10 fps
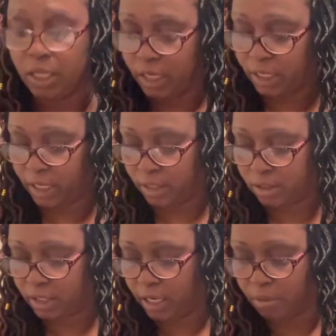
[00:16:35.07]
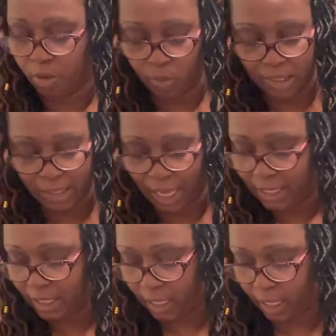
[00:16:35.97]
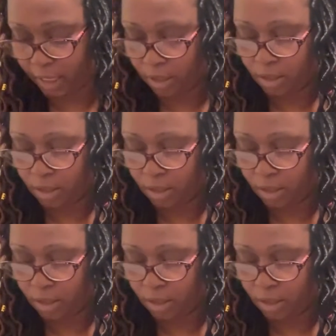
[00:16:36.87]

it didn't stick. But once I did